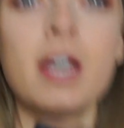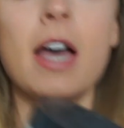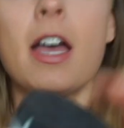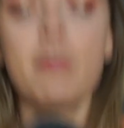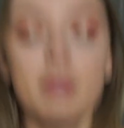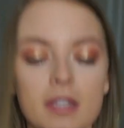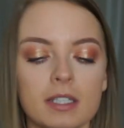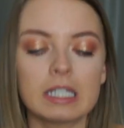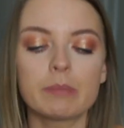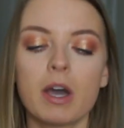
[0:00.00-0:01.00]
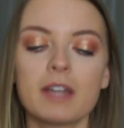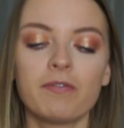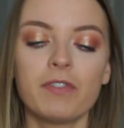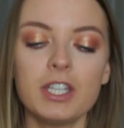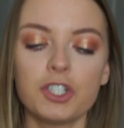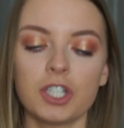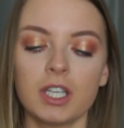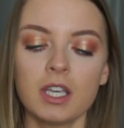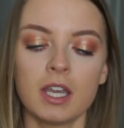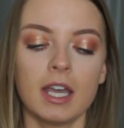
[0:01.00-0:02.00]
And this is by
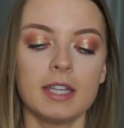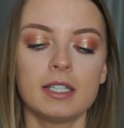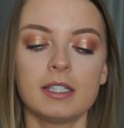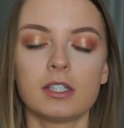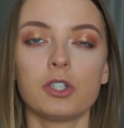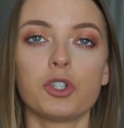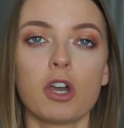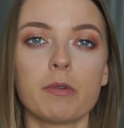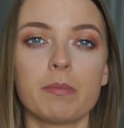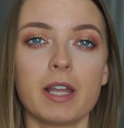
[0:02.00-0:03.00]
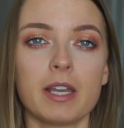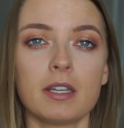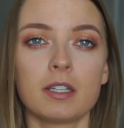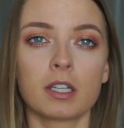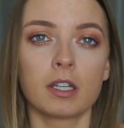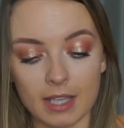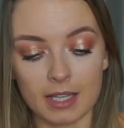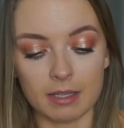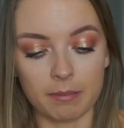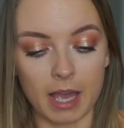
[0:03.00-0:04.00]
TIGI and this is the Derma Blend
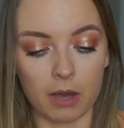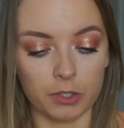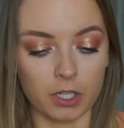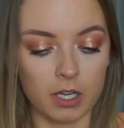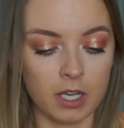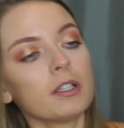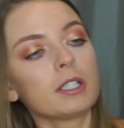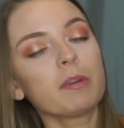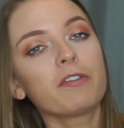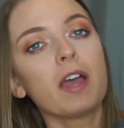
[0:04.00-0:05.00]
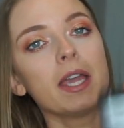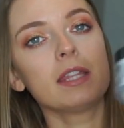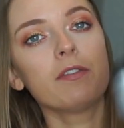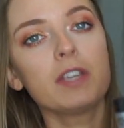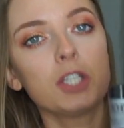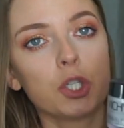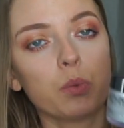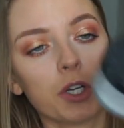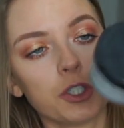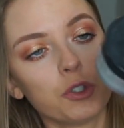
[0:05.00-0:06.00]
setting powder. To be fair, in the TIGI
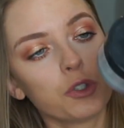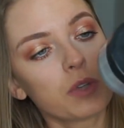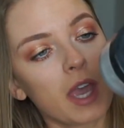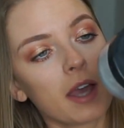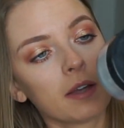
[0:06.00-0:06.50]
one you do get